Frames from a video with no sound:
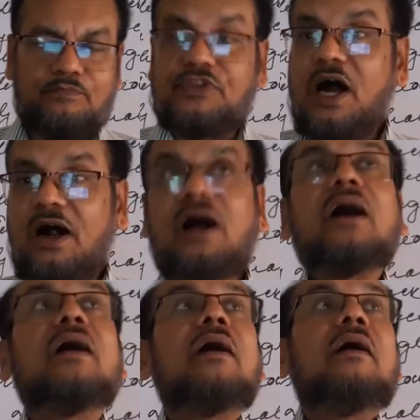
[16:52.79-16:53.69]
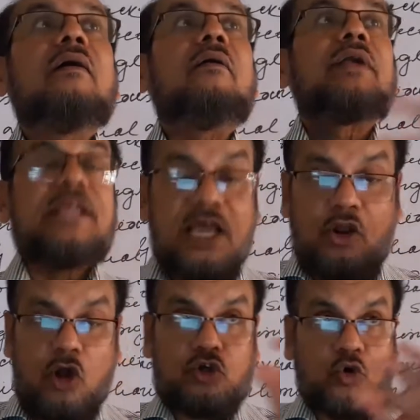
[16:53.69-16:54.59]
the real
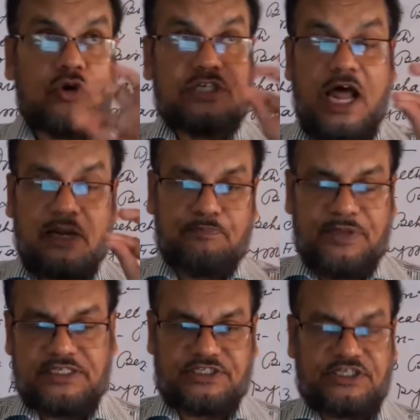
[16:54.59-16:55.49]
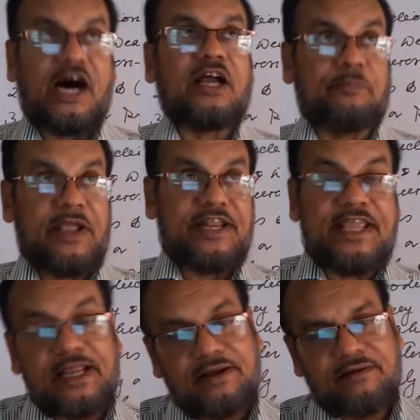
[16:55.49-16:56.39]
or total picture
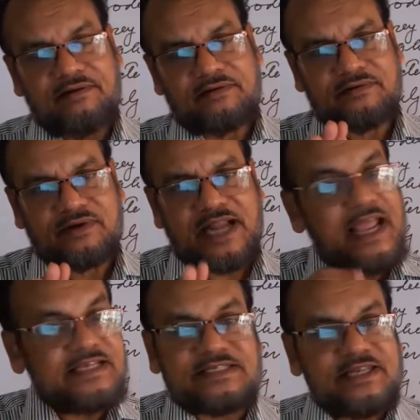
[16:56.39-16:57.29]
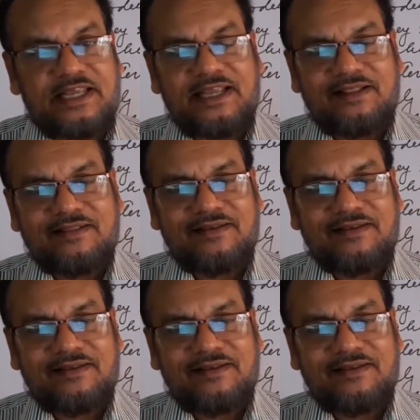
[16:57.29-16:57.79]
very nicely.